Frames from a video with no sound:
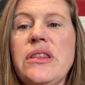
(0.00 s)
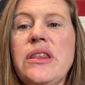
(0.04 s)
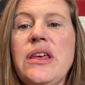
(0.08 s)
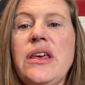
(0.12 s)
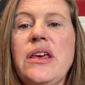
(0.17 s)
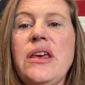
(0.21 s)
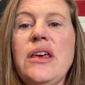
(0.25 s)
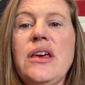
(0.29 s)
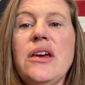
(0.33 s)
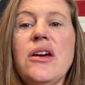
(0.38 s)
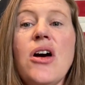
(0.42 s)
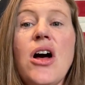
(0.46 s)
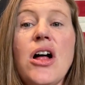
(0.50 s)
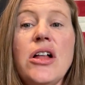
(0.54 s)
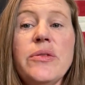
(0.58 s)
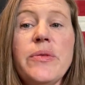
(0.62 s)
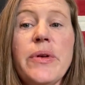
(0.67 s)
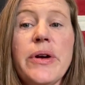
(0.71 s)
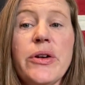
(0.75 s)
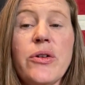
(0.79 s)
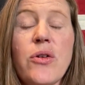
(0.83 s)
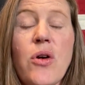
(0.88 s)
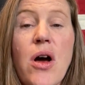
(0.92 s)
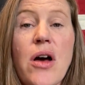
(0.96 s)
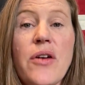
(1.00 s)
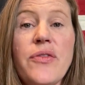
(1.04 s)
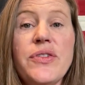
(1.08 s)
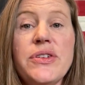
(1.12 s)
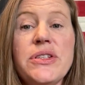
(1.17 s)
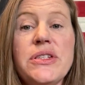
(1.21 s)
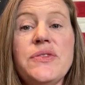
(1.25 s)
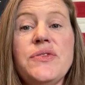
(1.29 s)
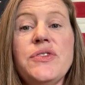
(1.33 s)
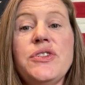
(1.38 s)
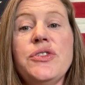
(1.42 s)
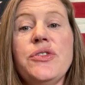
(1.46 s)
the Colorado
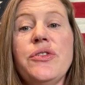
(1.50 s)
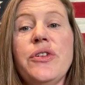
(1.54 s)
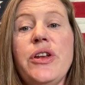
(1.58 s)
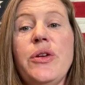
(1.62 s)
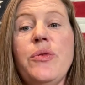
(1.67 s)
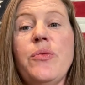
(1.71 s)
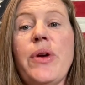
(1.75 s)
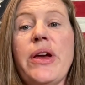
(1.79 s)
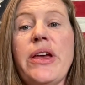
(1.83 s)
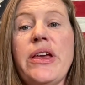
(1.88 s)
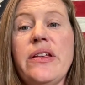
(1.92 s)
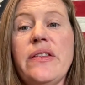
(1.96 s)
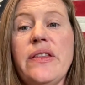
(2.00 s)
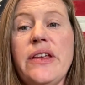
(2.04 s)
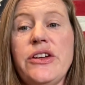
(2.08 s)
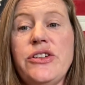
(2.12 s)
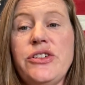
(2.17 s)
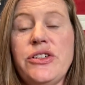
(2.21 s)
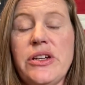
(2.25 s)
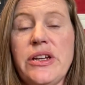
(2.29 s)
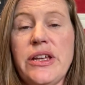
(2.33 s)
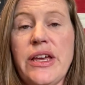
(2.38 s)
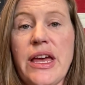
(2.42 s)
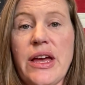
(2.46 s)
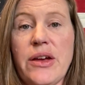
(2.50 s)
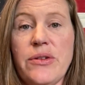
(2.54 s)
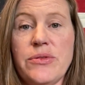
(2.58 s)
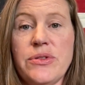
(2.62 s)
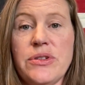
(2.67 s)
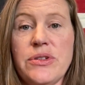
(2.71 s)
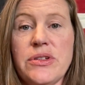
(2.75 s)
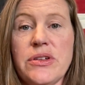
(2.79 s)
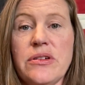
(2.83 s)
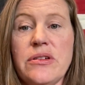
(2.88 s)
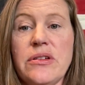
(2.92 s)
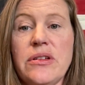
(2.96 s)
Office of Attorney Regulation
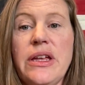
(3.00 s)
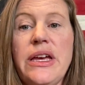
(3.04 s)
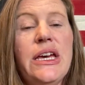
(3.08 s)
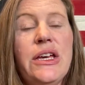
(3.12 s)
Council